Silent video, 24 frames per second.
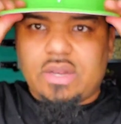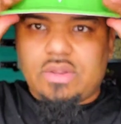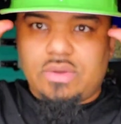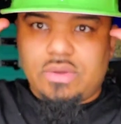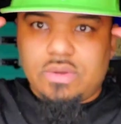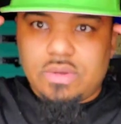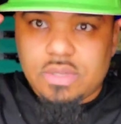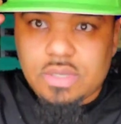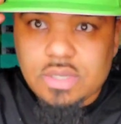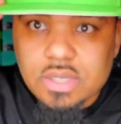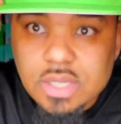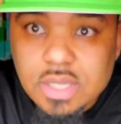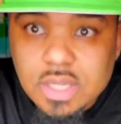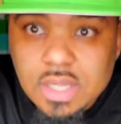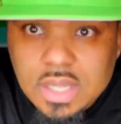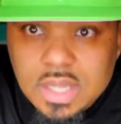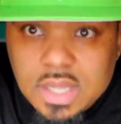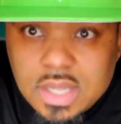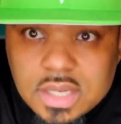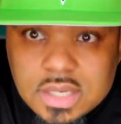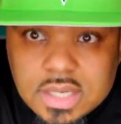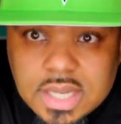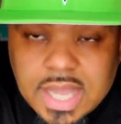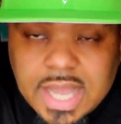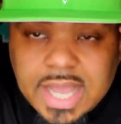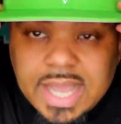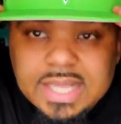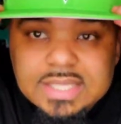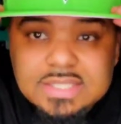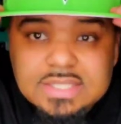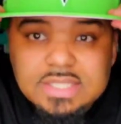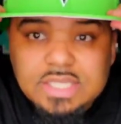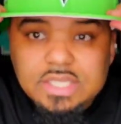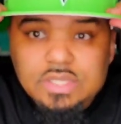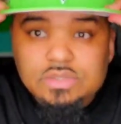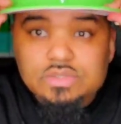on. The hat's
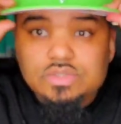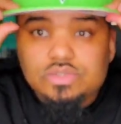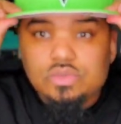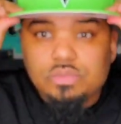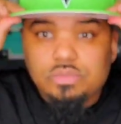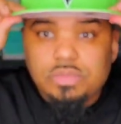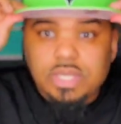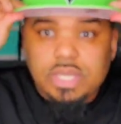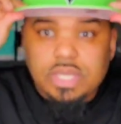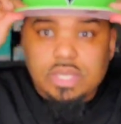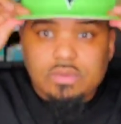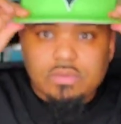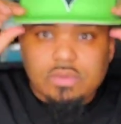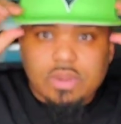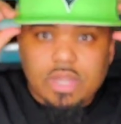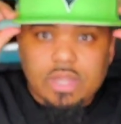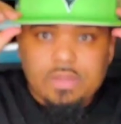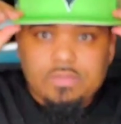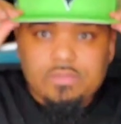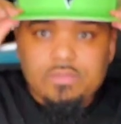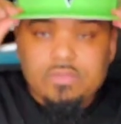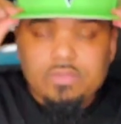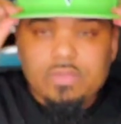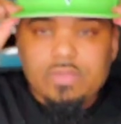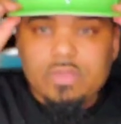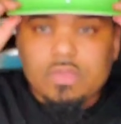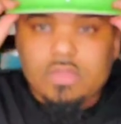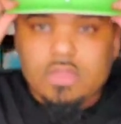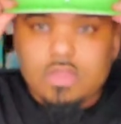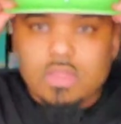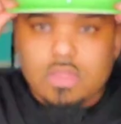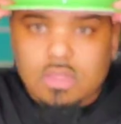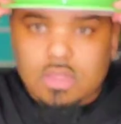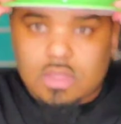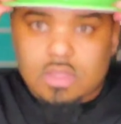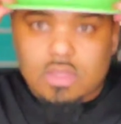still too big, right?
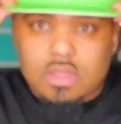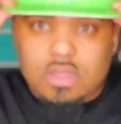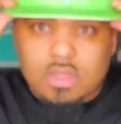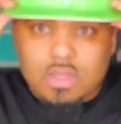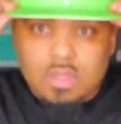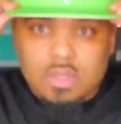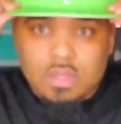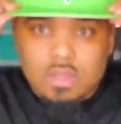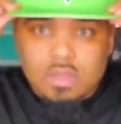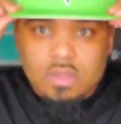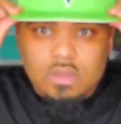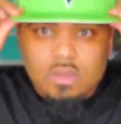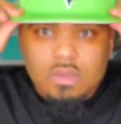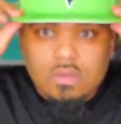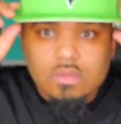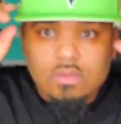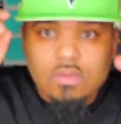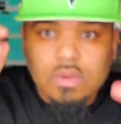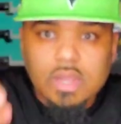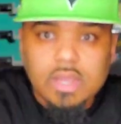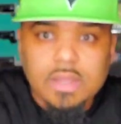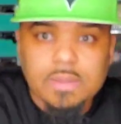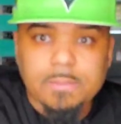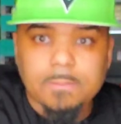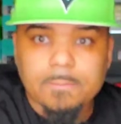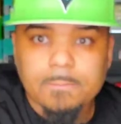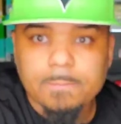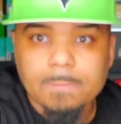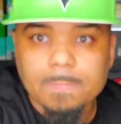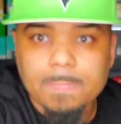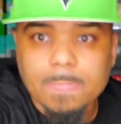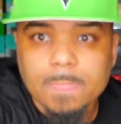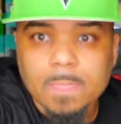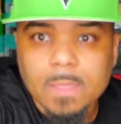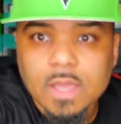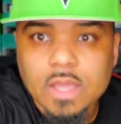Right?
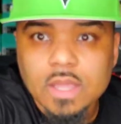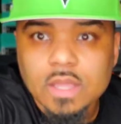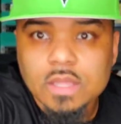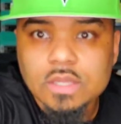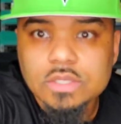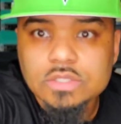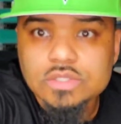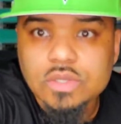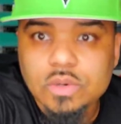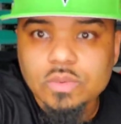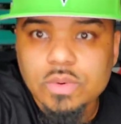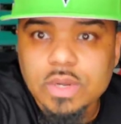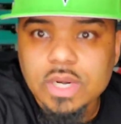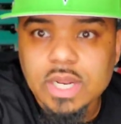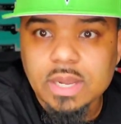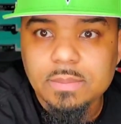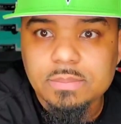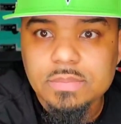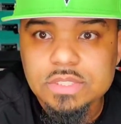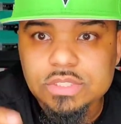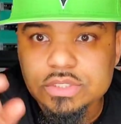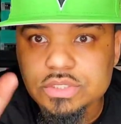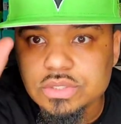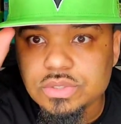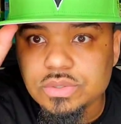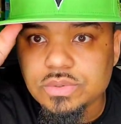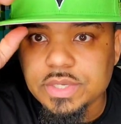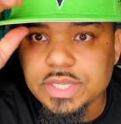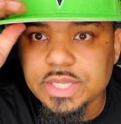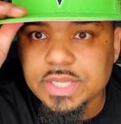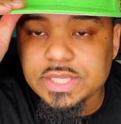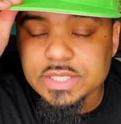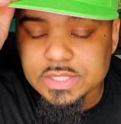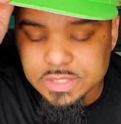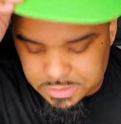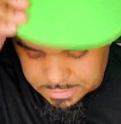So what I'm gonna do
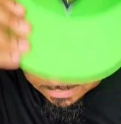is